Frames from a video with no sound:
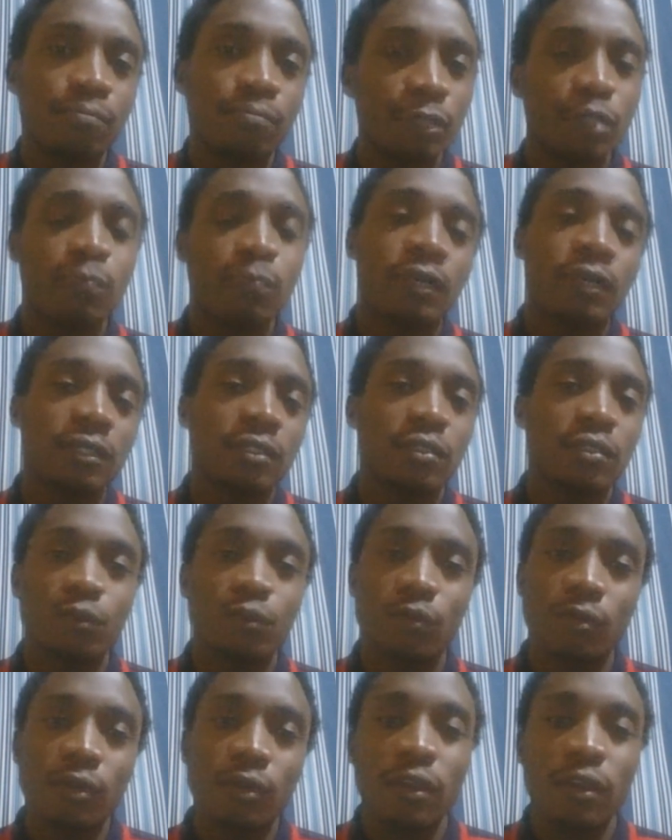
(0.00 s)
Be smart, you
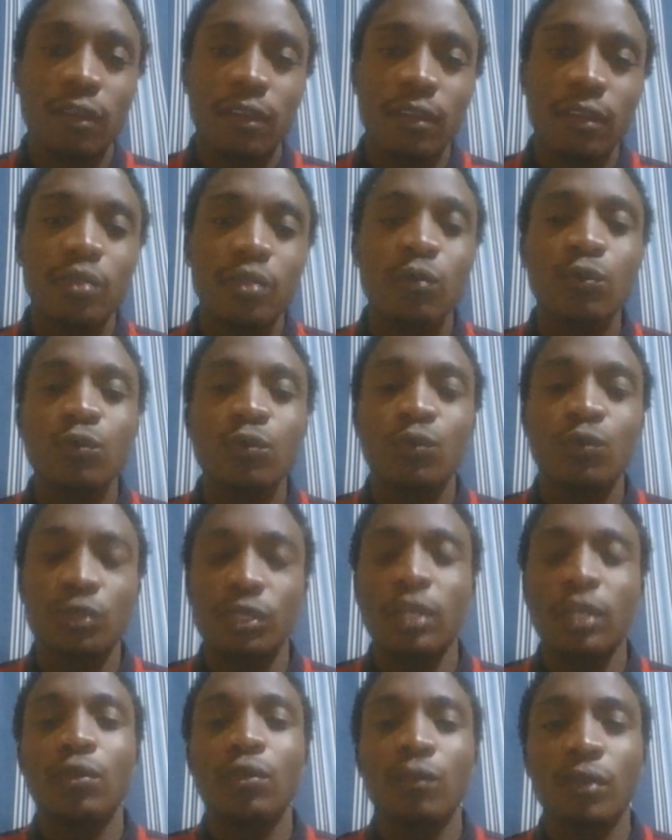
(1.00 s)
know. It's good to
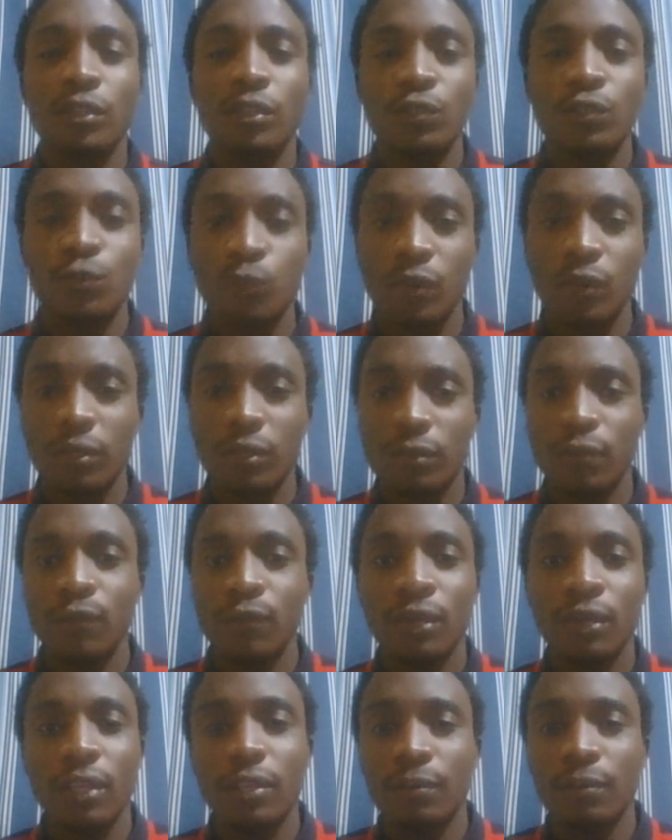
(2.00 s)
share knowledge to other
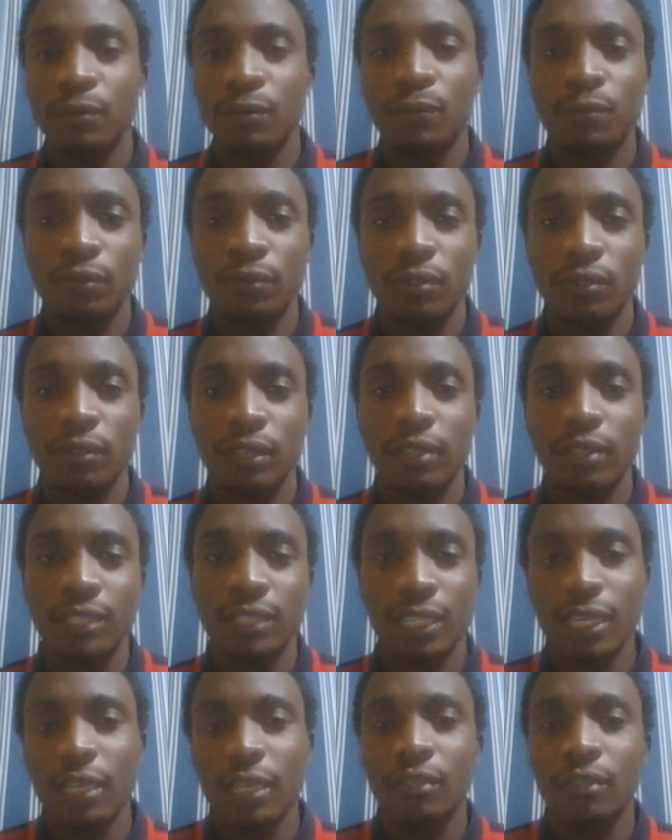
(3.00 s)
with other people. They're
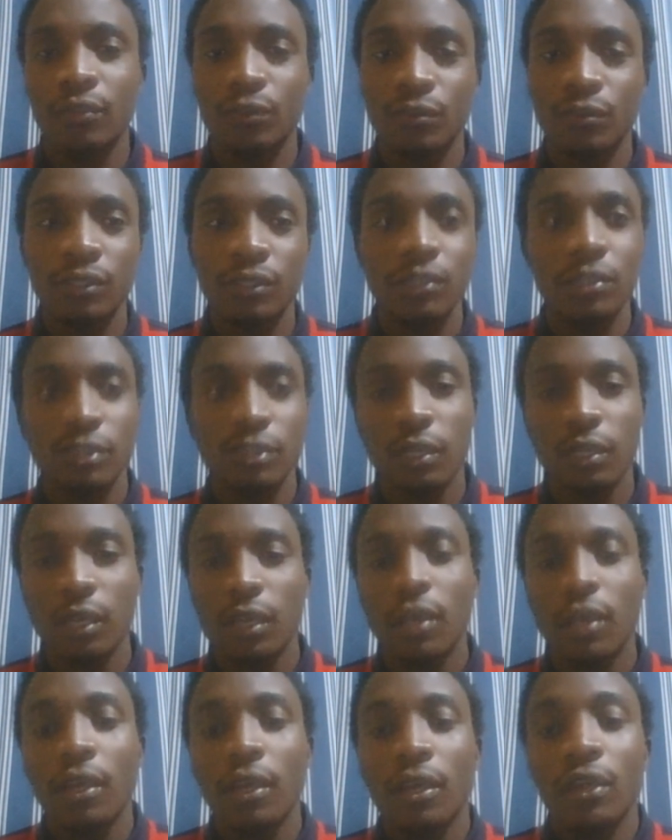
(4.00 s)
sharing knowledge.
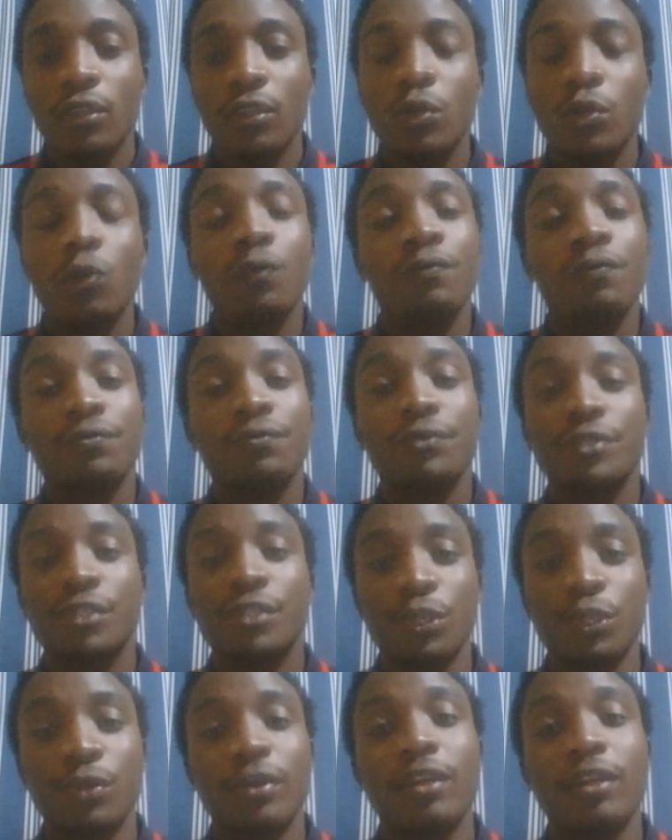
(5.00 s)
So
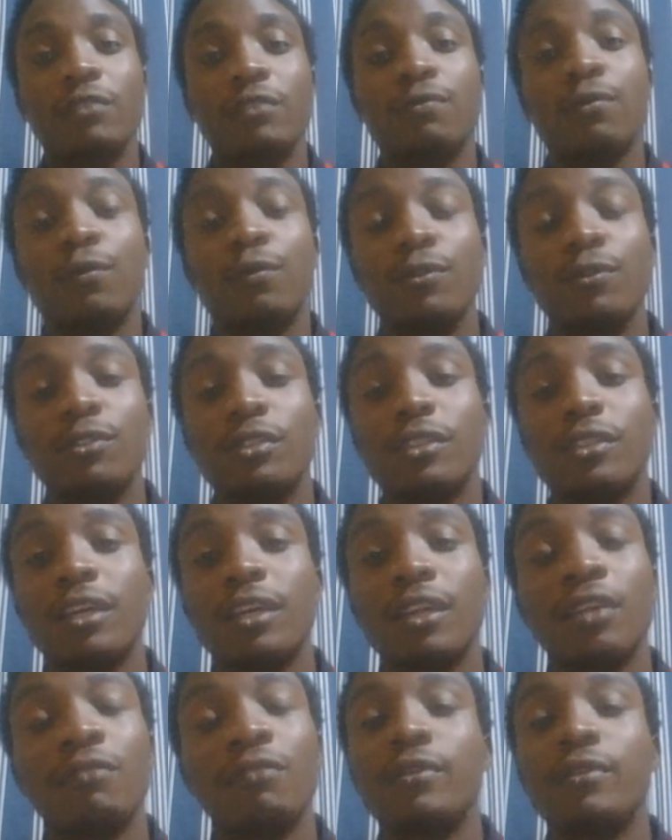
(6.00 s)
thank you guys for watching. I
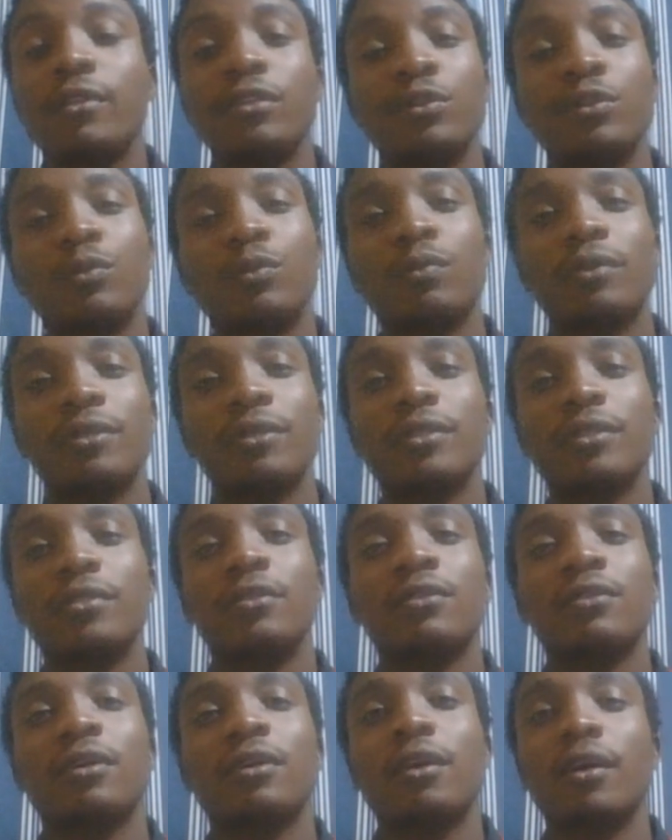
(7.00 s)
love you guys so
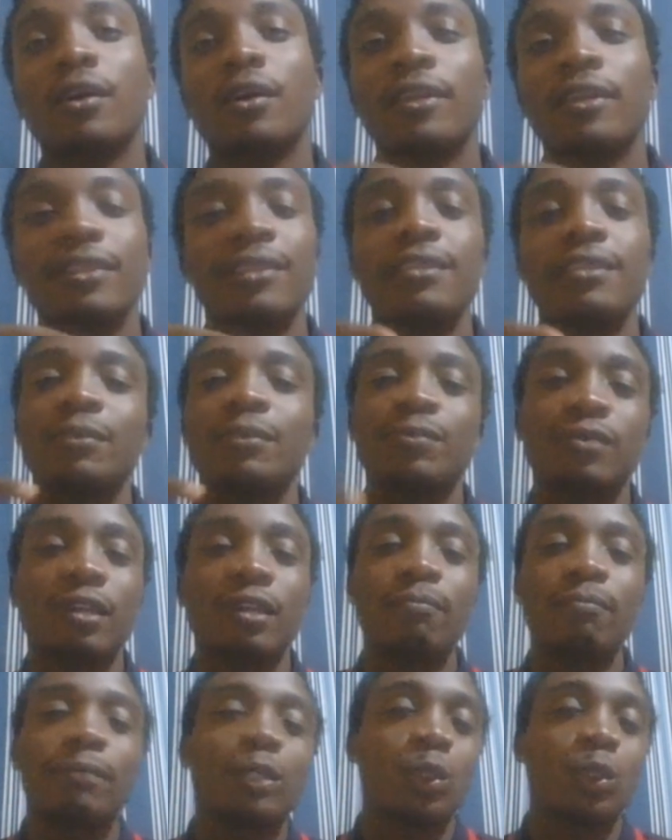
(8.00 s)
much. Hit the
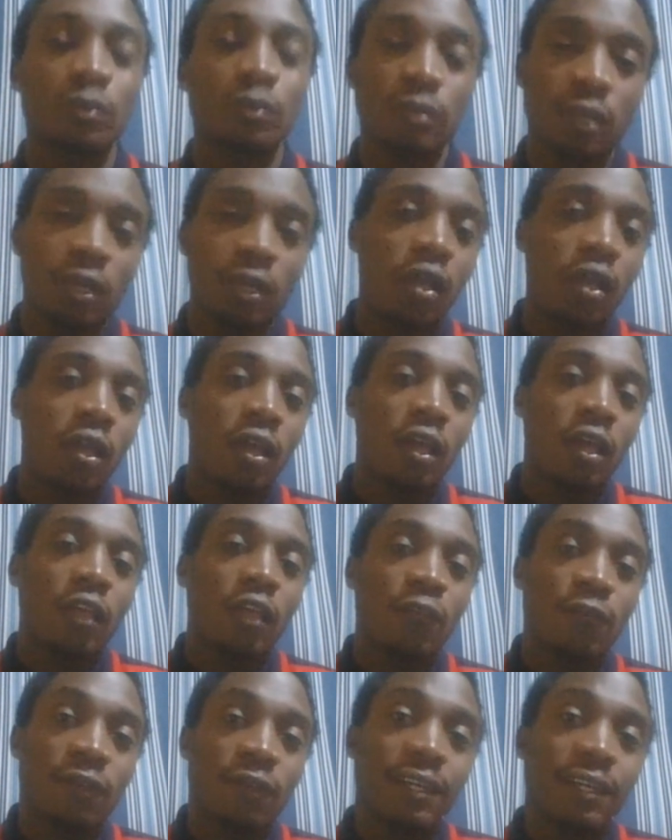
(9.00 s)
subscribe button.
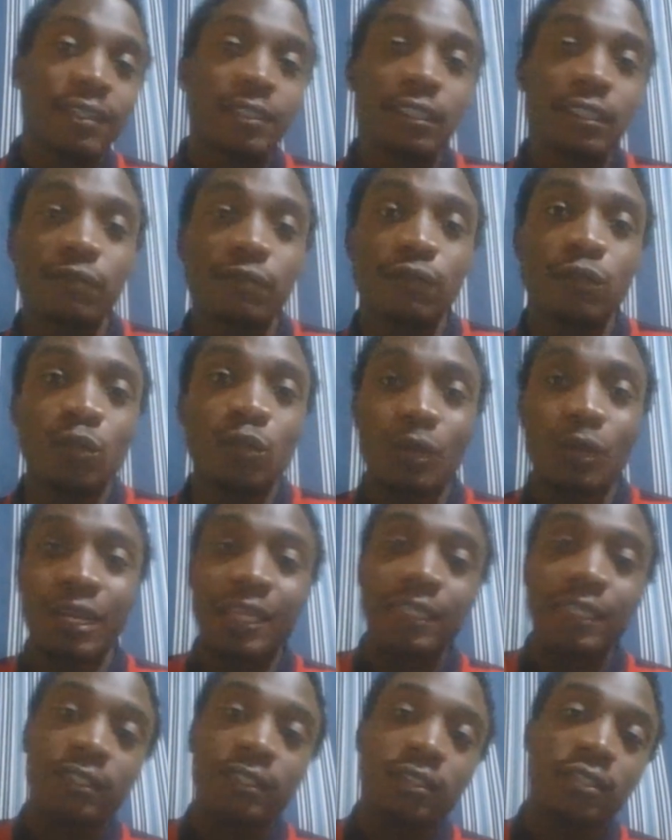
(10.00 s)
If you like this video,
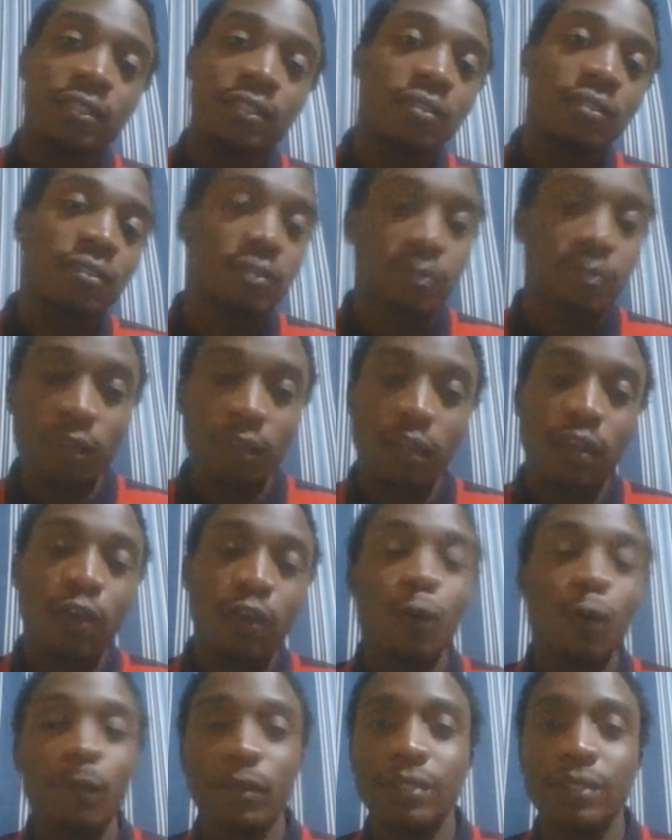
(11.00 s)
like it.
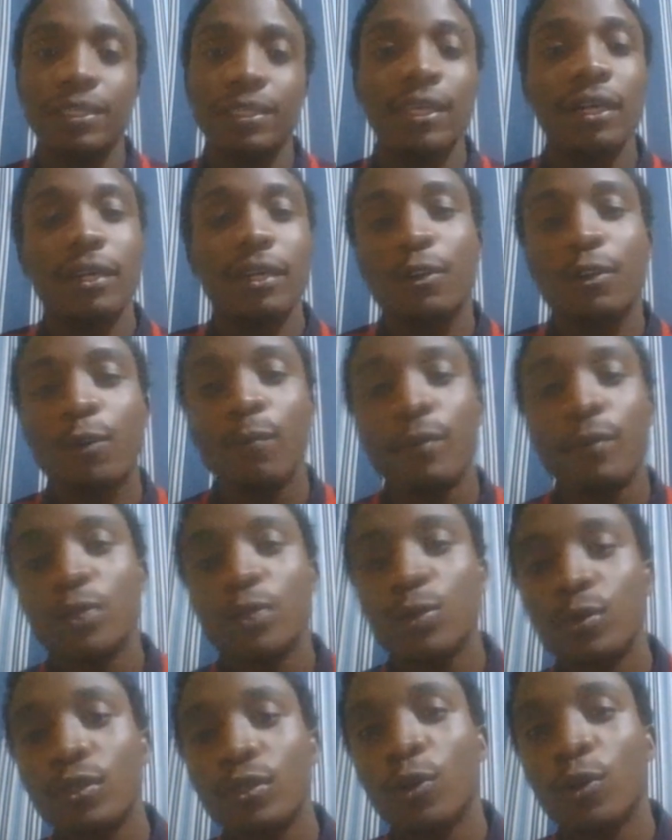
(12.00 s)
Comment there.
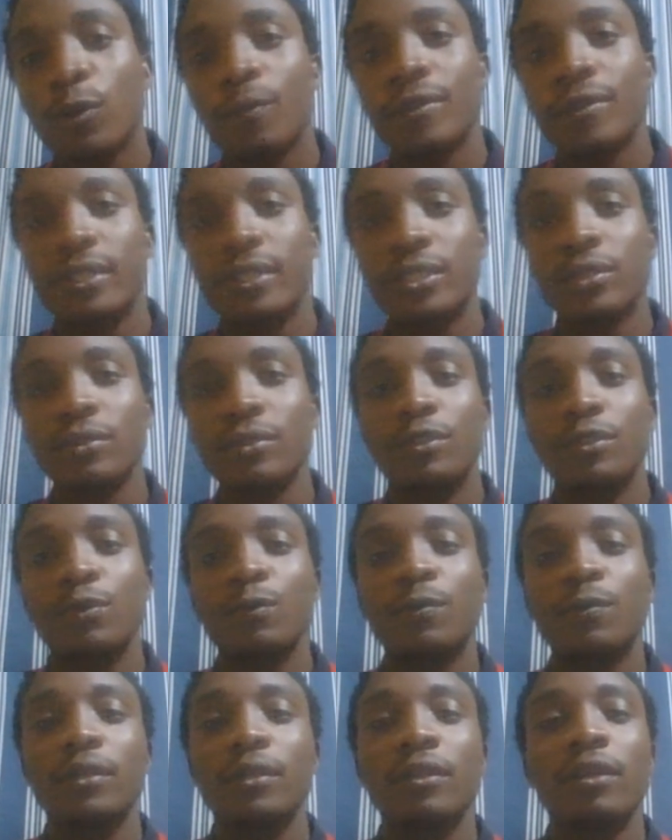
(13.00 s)
Comment on the comment section is
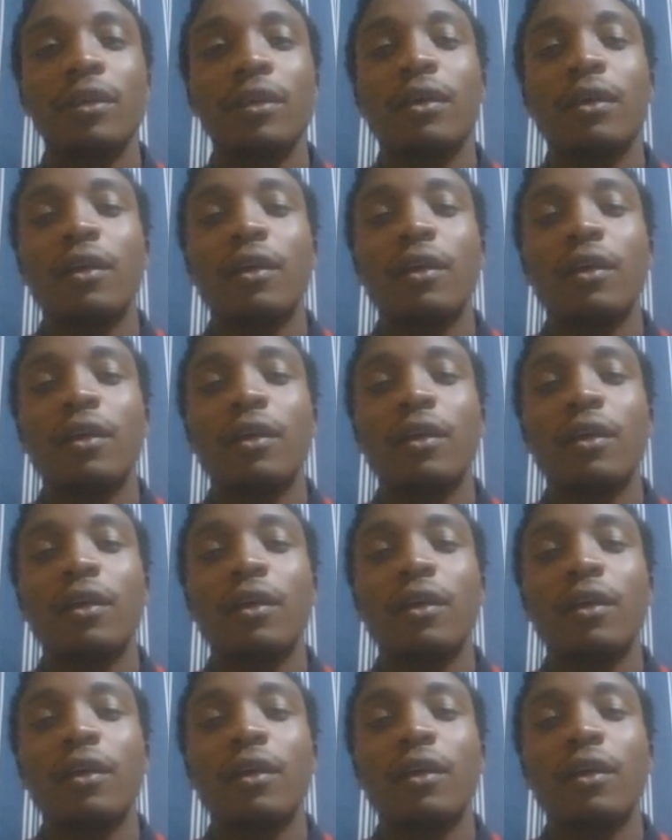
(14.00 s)
open.